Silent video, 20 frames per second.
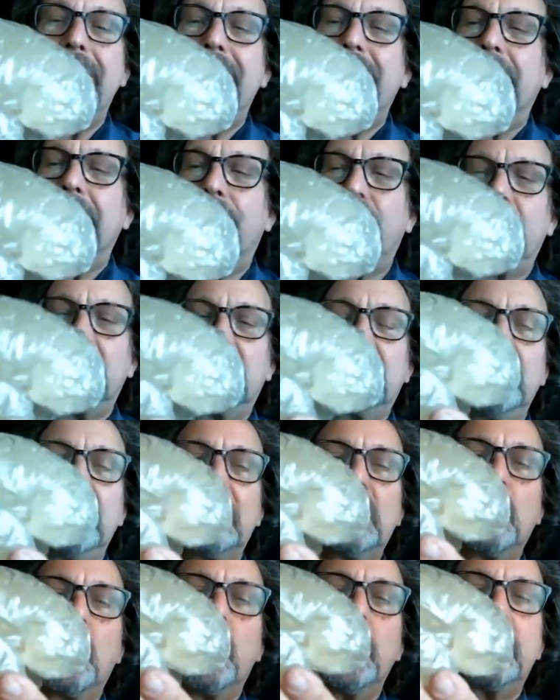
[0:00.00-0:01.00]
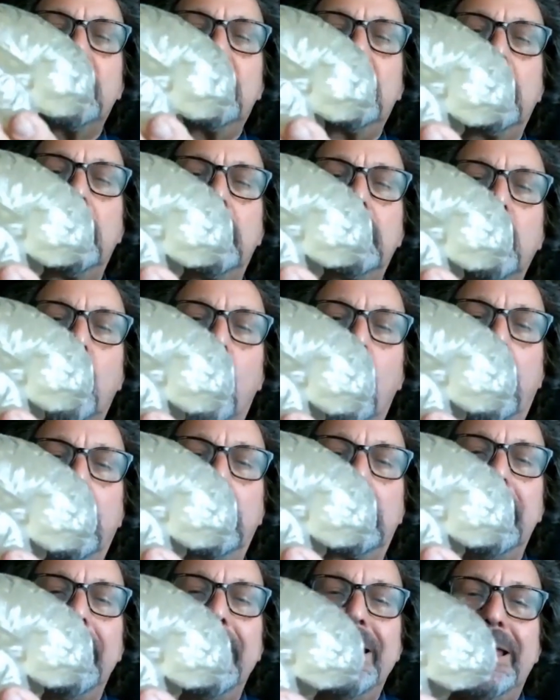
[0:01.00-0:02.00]
If this gets twisted or torqued,
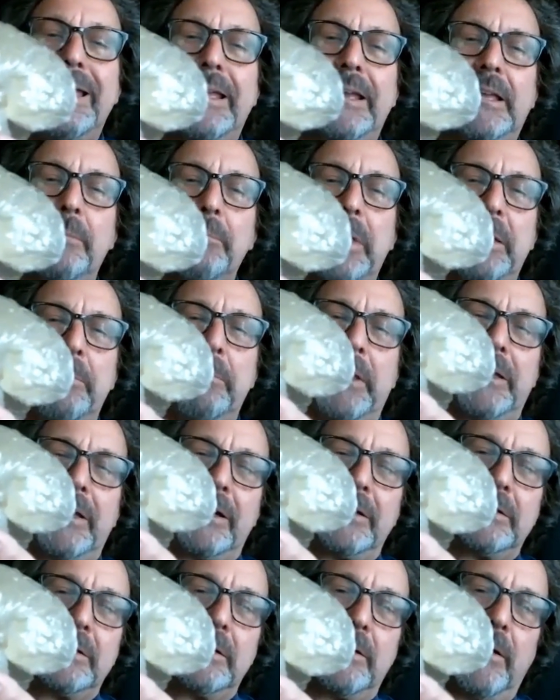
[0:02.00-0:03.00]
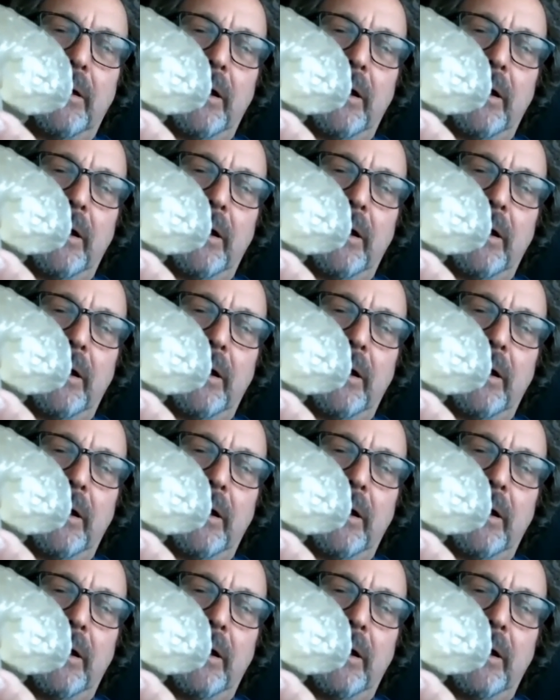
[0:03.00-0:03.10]
it can be because of,